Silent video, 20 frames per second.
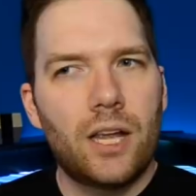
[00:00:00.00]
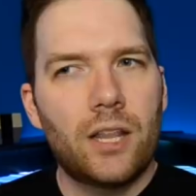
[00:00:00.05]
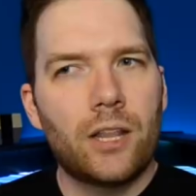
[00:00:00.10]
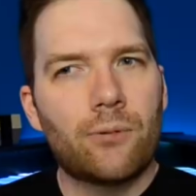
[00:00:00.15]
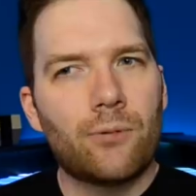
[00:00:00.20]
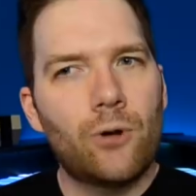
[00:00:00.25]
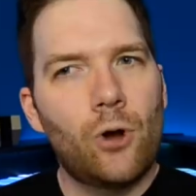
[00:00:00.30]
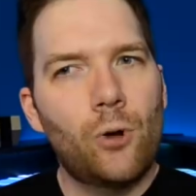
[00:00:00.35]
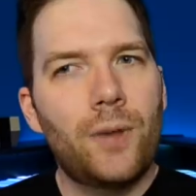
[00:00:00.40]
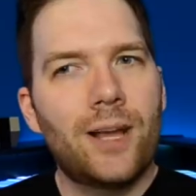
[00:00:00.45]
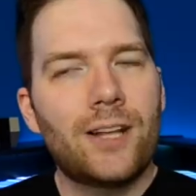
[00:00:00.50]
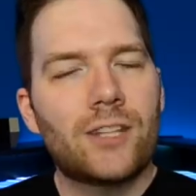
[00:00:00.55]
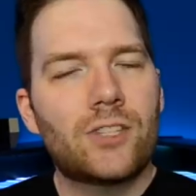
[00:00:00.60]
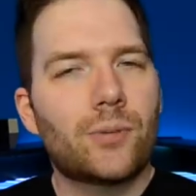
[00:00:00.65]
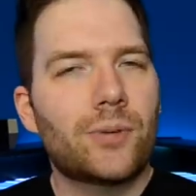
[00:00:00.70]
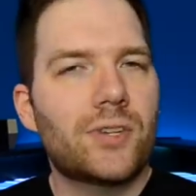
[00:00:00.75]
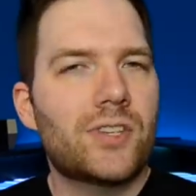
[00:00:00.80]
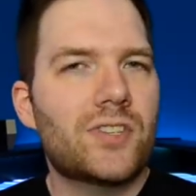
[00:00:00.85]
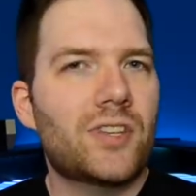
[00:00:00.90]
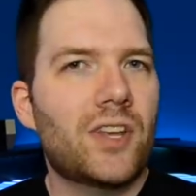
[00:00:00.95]
And the romance
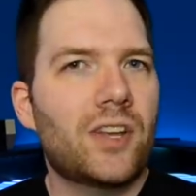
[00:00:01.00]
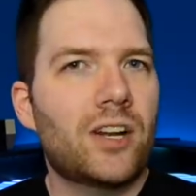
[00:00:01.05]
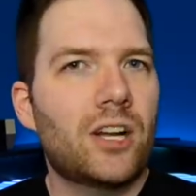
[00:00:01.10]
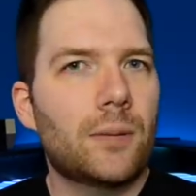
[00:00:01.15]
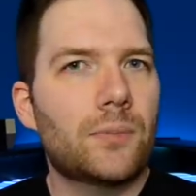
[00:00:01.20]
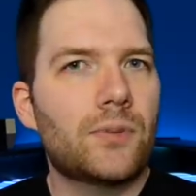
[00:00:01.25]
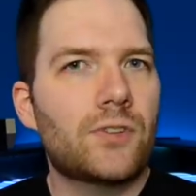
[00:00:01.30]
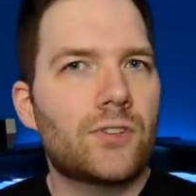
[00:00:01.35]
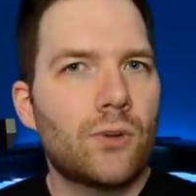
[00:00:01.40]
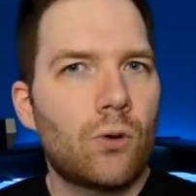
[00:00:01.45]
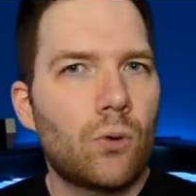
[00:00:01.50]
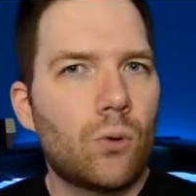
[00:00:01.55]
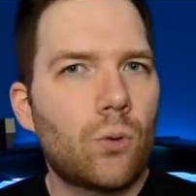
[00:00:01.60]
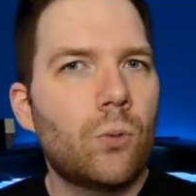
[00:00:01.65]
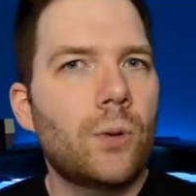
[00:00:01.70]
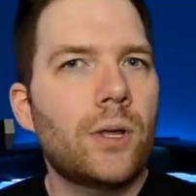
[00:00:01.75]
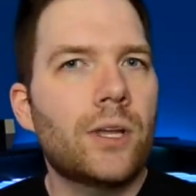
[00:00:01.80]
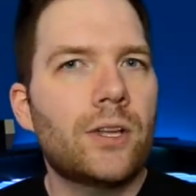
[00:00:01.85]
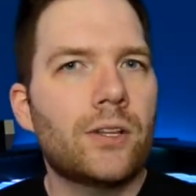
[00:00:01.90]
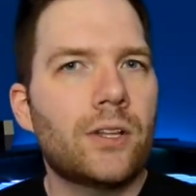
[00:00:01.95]
was set up so
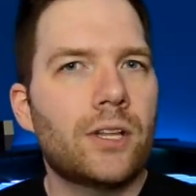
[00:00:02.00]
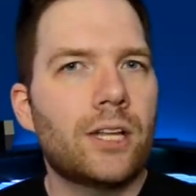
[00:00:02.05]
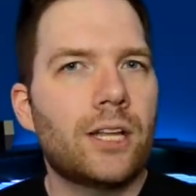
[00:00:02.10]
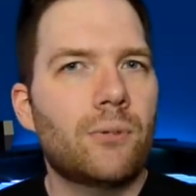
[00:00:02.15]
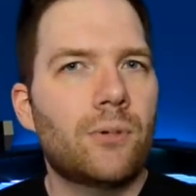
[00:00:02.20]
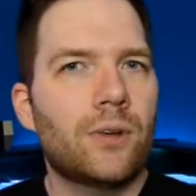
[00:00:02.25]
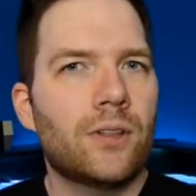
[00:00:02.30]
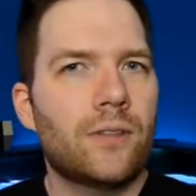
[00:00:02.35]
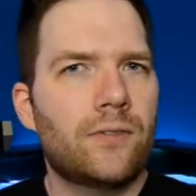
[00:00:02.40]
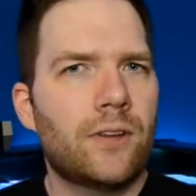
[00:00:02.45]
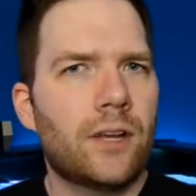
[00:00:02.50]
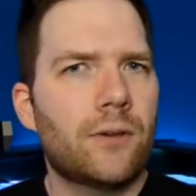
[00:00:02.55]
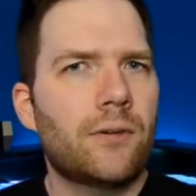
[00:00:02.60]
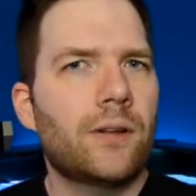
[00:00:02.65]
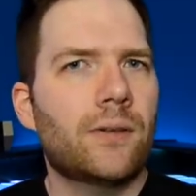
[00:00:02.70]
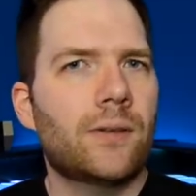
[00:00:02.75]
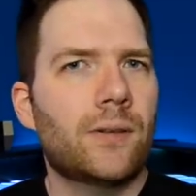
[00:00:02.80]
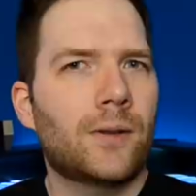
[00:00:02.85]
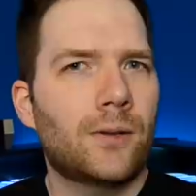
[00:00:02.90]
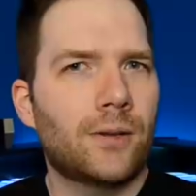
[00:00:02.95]
quickly with
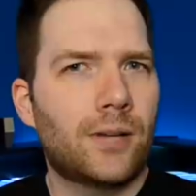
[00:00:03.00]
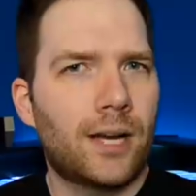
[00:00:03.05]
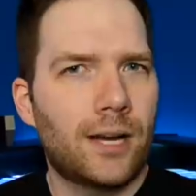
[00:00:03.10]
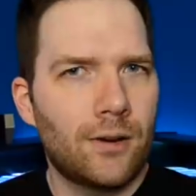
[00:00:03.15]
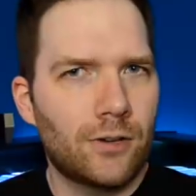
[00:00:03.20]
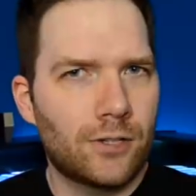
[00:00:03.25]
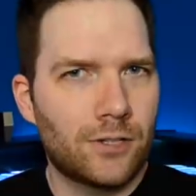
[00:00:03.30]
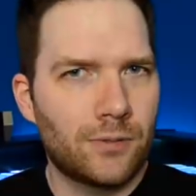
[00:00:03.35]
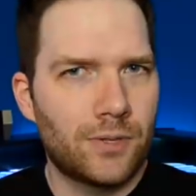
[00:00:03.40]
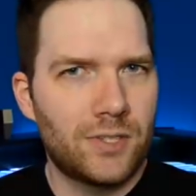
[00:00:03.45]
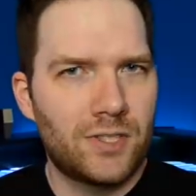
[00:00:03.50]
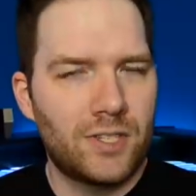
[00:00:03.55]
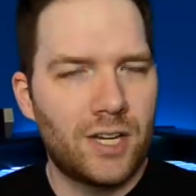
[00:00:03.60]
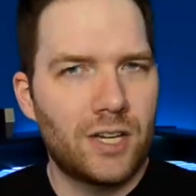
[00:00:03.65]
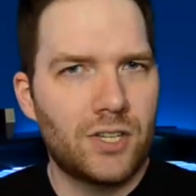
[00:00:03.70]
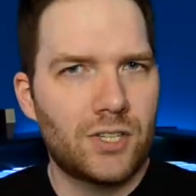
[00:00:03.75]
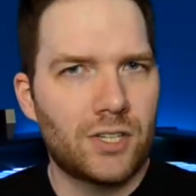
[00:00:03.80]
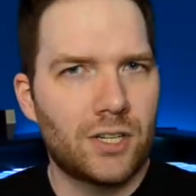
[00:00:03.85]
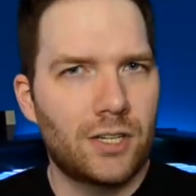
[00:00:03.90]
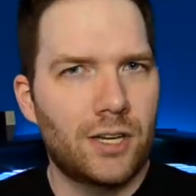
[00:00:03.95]
very little
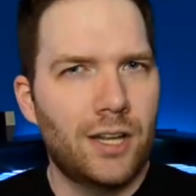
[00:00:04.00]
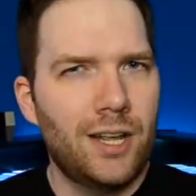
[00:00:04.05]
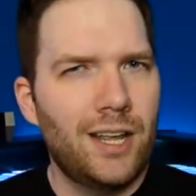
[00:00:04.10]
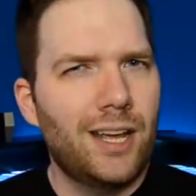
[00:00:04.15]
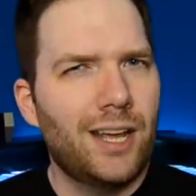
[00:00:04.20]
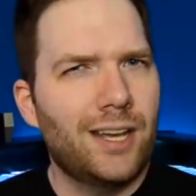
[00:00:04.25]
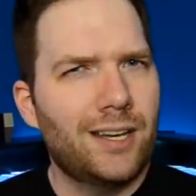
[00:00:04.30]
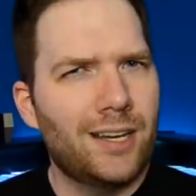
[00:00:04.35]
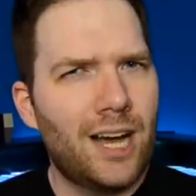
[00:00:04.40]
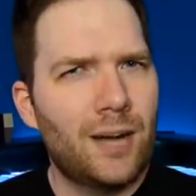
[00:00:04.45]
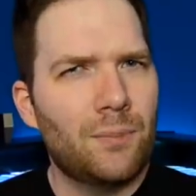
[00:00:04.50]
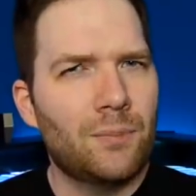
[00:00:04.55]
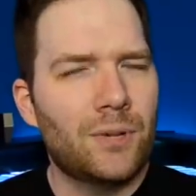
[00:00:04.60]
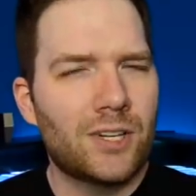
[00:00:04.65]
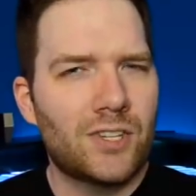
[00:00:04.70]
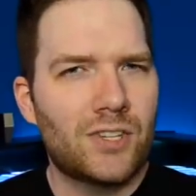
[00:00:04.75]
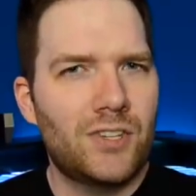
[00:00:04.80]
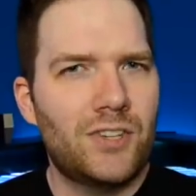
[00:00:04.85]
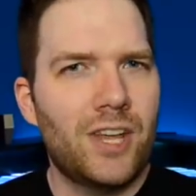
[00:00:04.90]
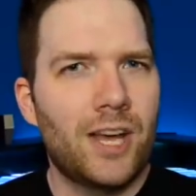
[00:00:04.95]
characterization and not
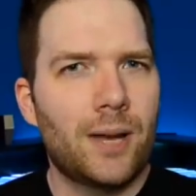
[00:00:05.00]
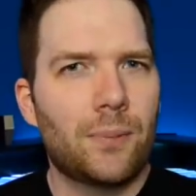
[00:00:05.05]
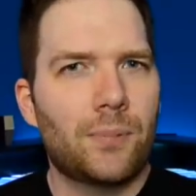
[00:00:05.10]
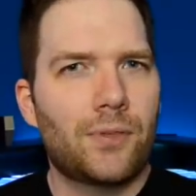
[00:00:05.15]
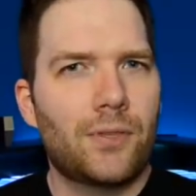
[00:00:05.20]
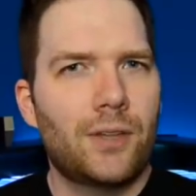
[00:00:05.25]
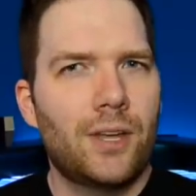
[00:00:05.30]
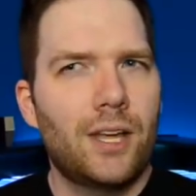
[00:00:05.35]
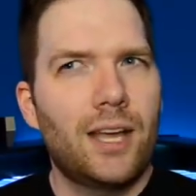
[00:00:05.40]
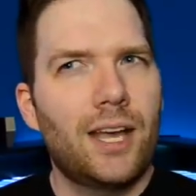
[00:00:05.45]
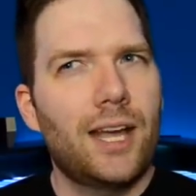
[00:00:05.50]
much depth,